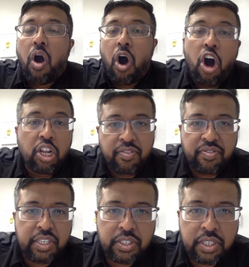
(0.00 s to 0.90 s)
all
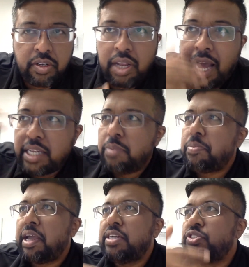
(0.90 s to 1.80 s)
of these,
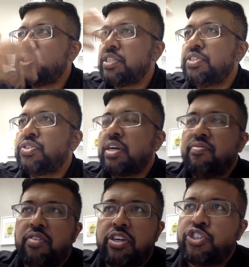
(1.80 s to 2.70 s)
landing pages,
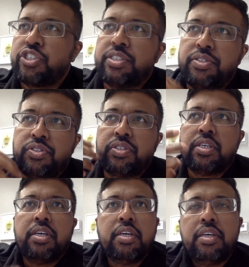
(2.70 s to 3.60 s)

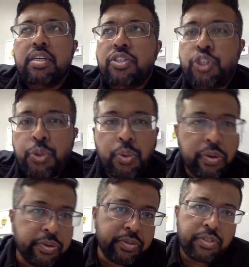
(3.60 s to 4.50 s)
conversions,
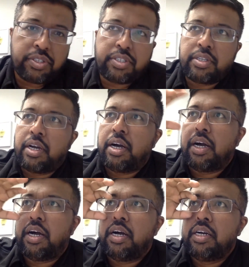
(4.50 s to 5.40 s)
tools,
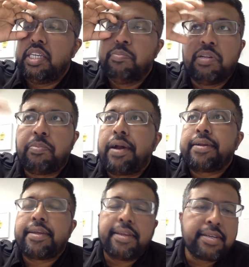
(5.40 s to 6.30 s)
email
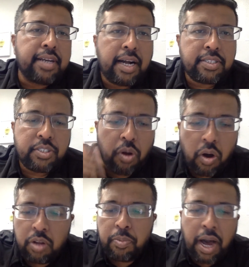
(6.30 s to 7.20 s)
marketing, contents,
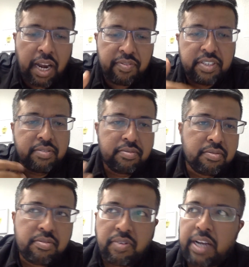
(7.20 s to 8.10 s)
all part of it,
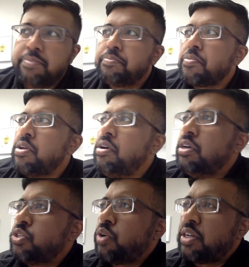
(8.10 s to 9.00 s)
right?
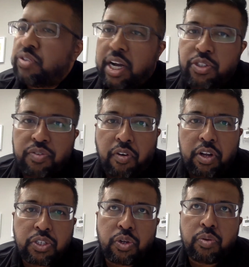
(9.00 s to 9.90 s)
So I try to
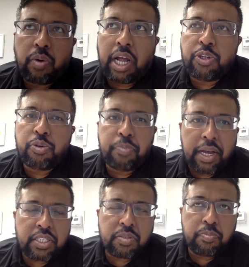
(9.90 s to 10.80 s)
focus on what I do
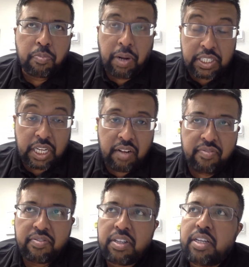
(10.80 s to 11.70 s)
best
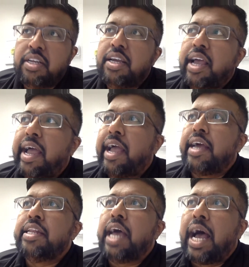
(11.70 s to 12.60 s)
myself and